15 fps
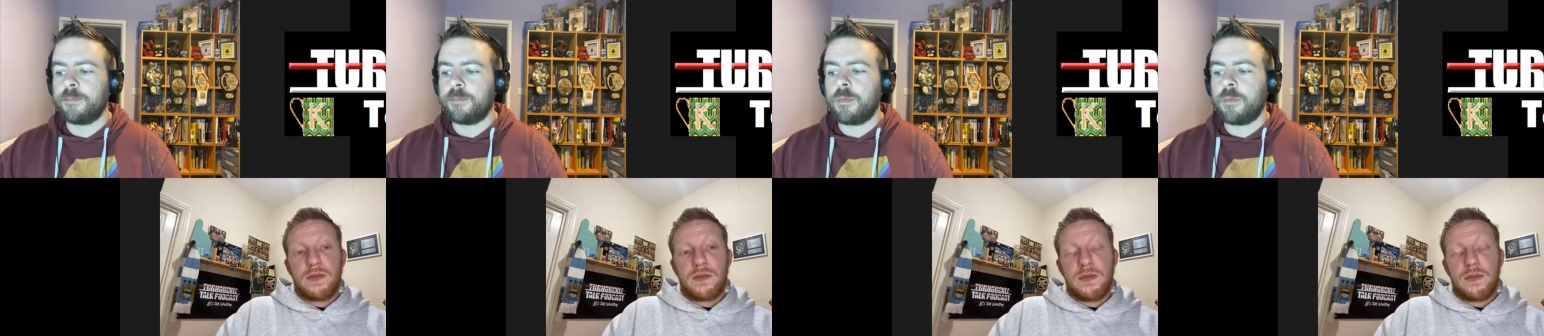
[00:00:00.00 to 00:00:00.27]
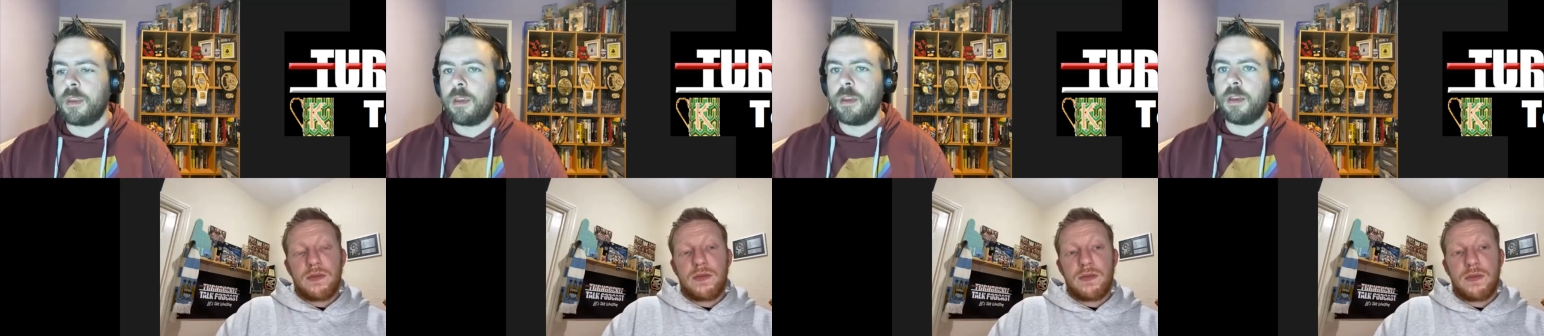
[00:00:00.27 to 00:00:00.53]

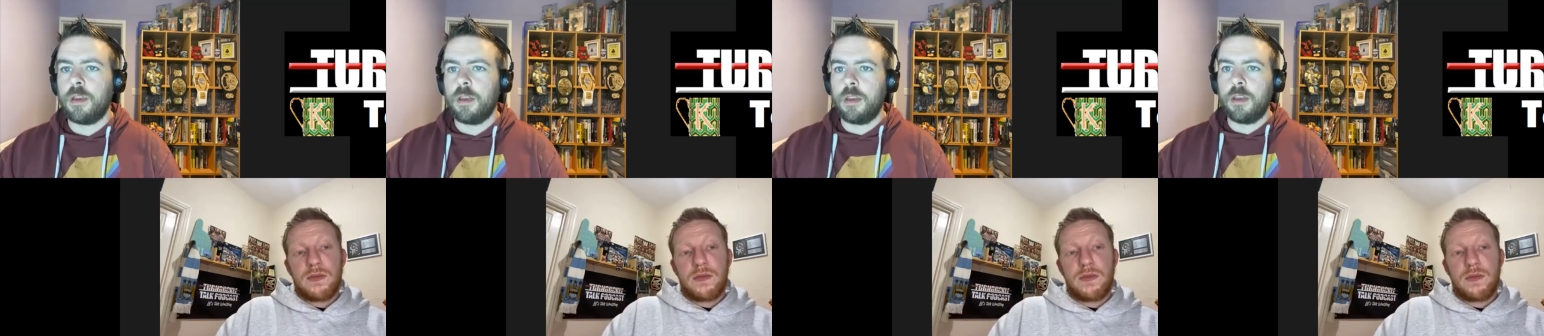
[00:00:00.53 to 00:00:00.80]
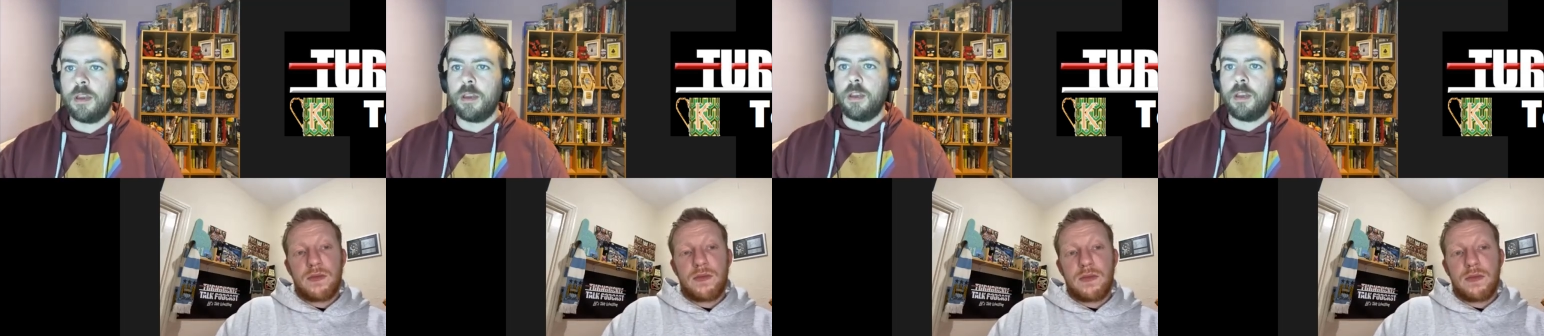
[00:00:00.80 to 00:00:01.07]

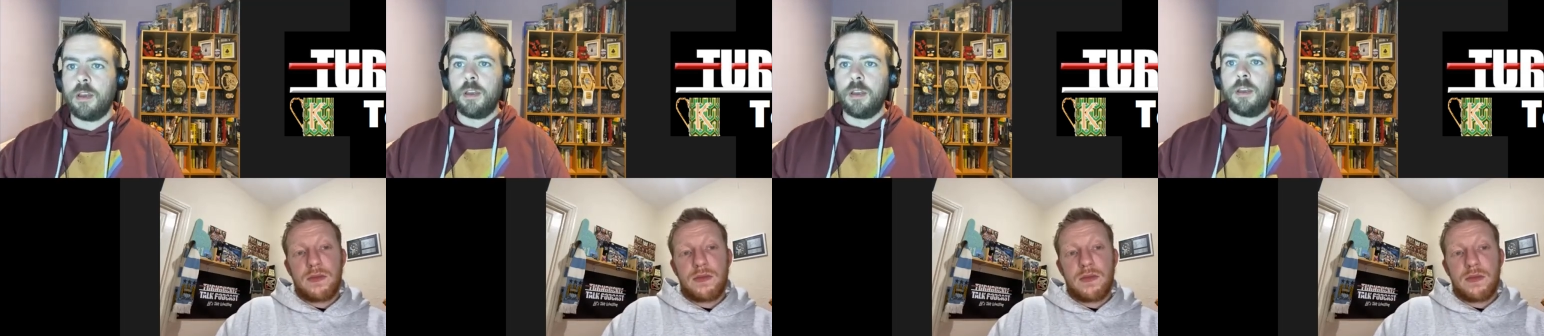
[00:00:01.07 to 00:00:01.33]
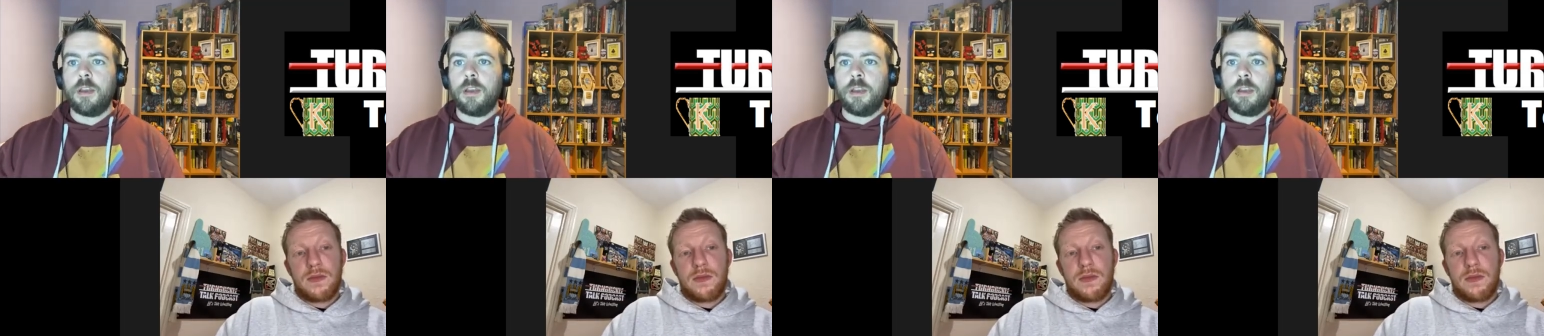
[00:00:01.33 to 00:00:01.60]

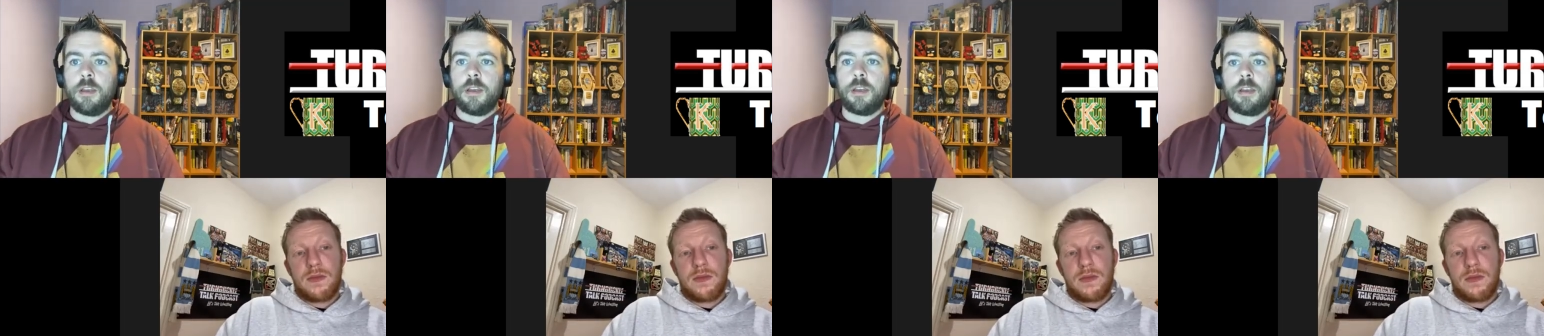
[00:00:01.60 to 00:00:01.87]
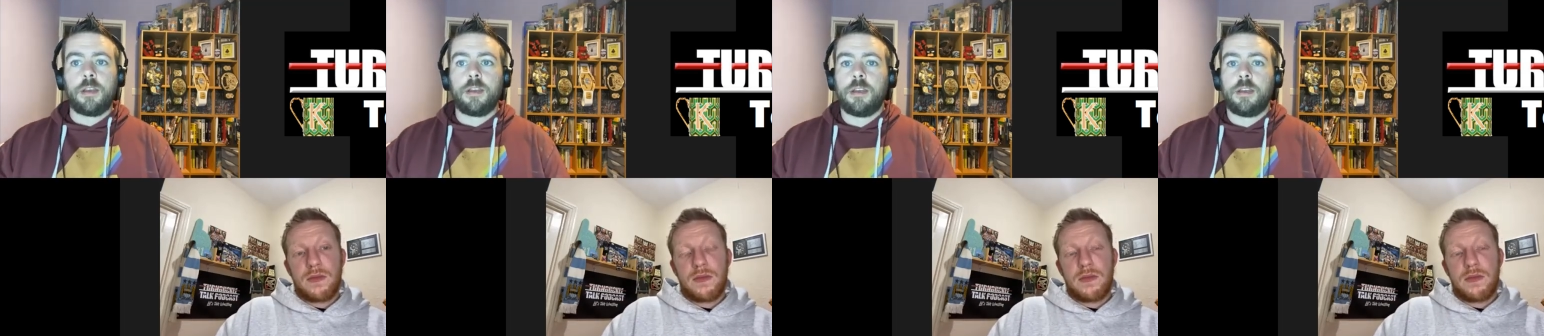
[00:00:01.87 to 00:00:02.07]
[no speech]